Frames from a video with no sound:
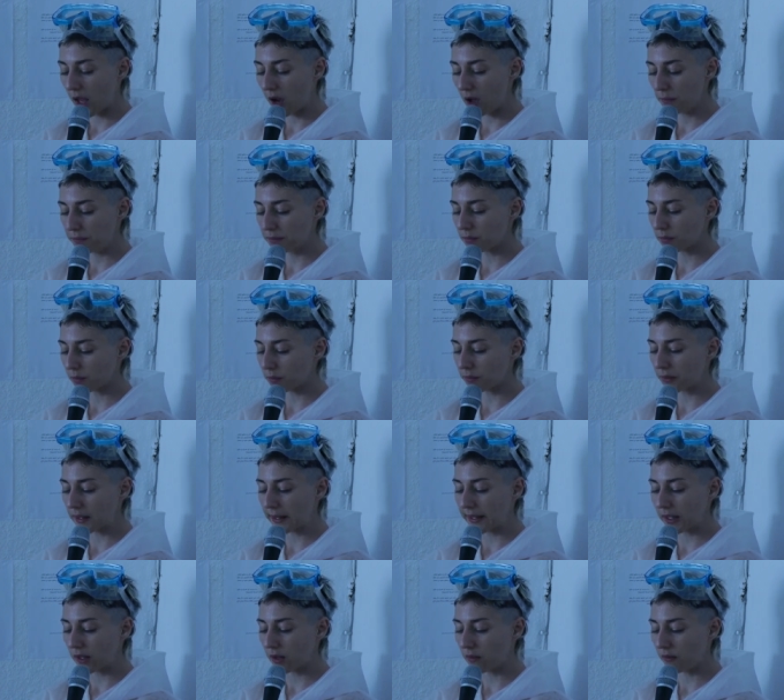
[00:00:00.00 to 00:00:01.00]
optimal
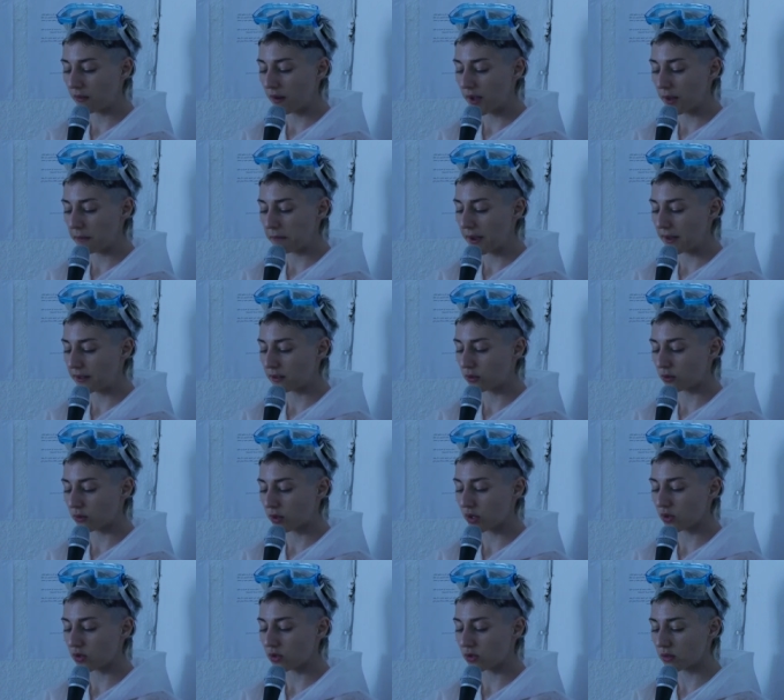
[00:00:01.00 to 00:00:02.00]
planning of high
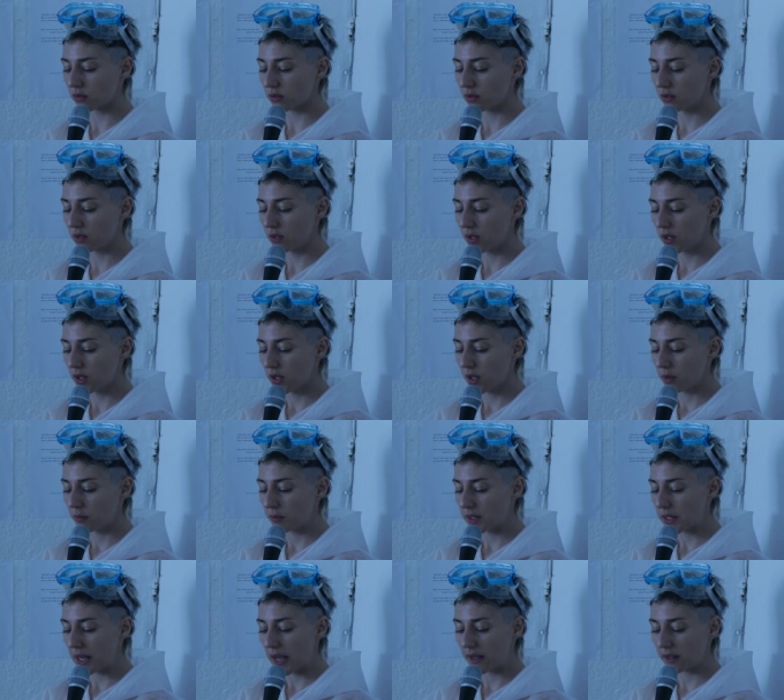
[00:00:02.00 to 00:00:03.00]
penetration
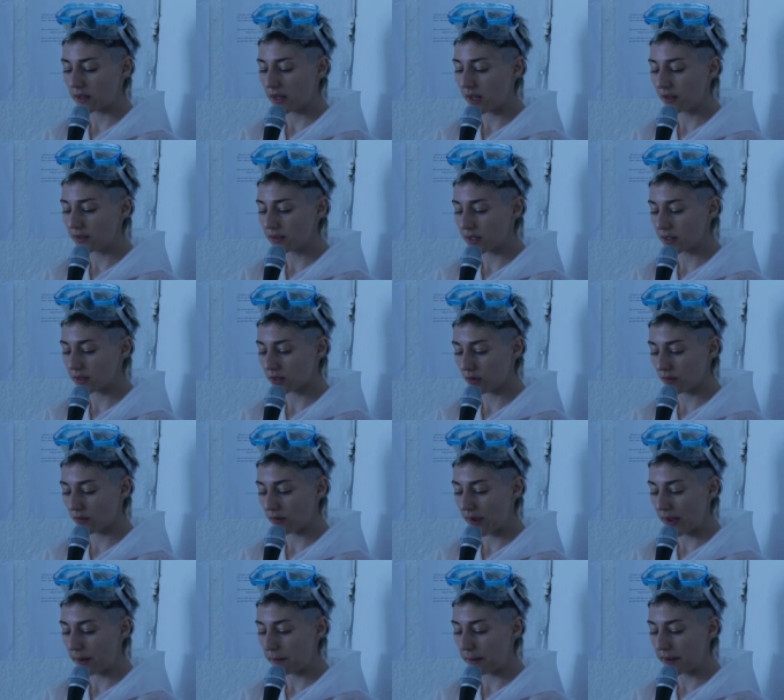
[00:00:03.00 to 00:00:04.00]
meta-analysis of
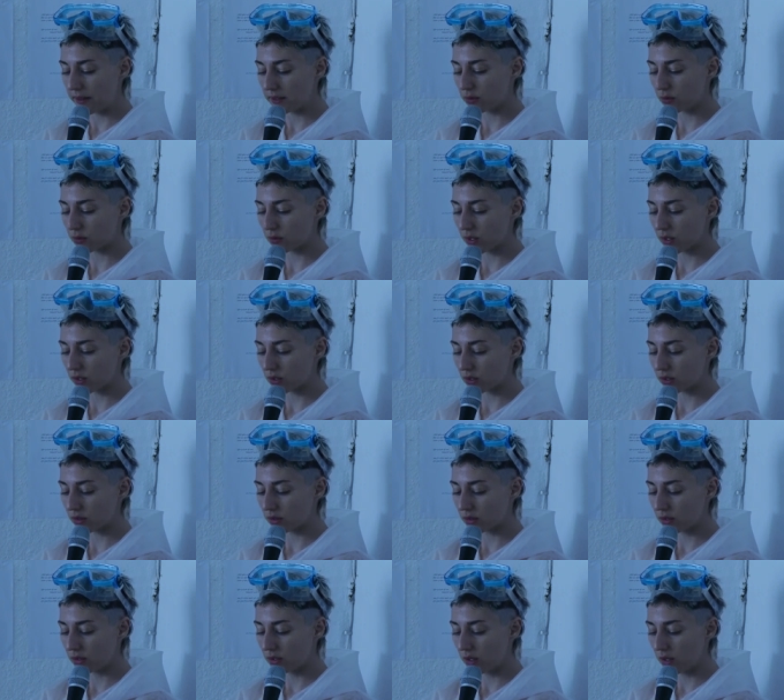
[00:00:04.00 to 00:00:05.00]
eye
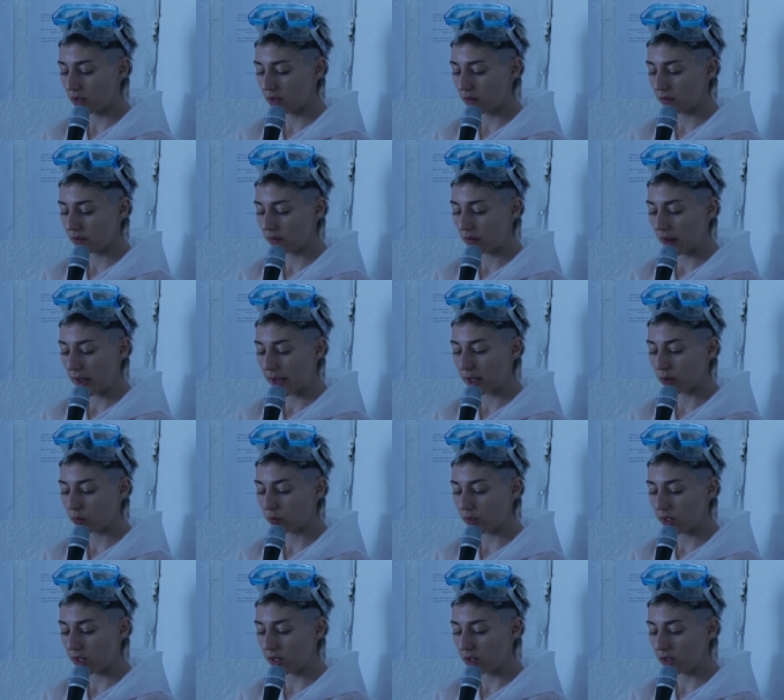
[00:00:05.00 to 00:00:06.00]
penetration, Flying
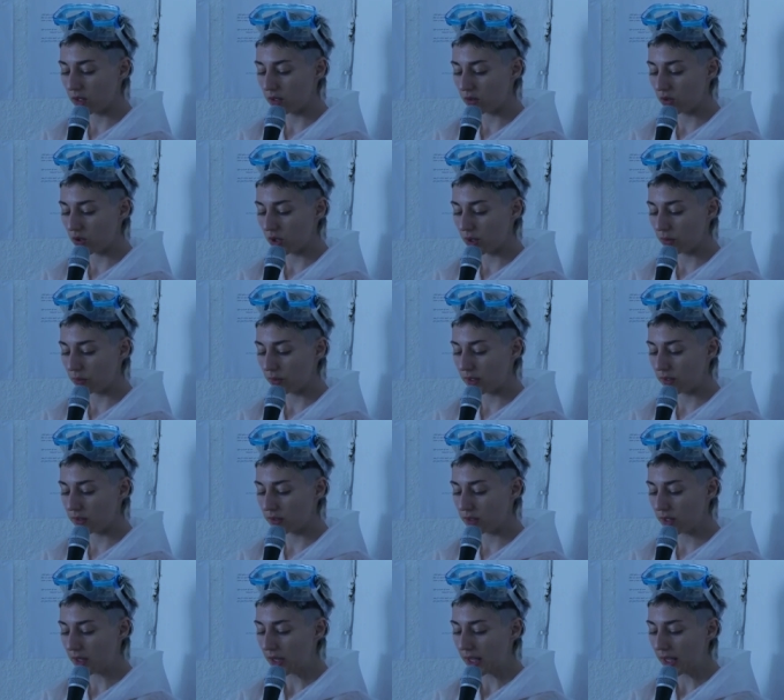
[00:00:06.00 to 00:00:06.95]
we, Gee